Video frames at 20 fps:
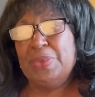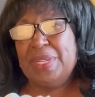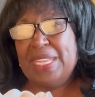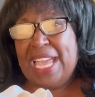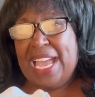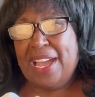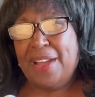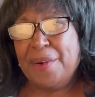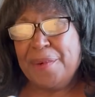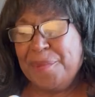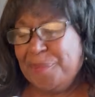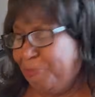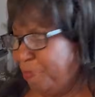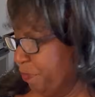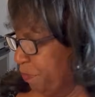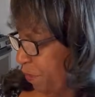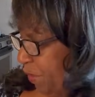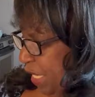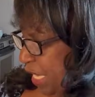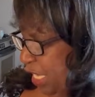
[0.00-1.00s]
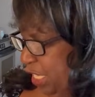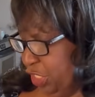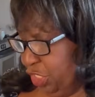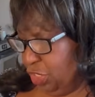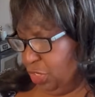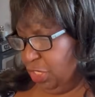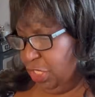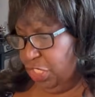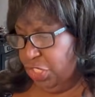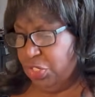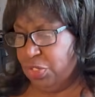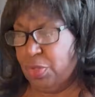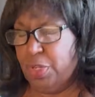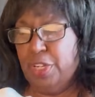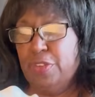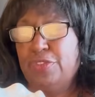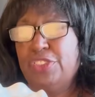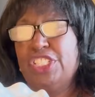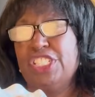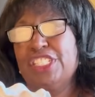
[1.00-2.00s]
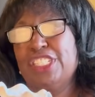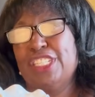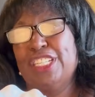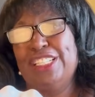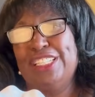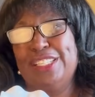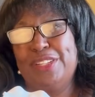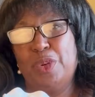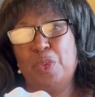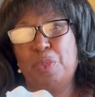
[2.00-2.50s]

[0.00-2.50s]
now is sort of just a little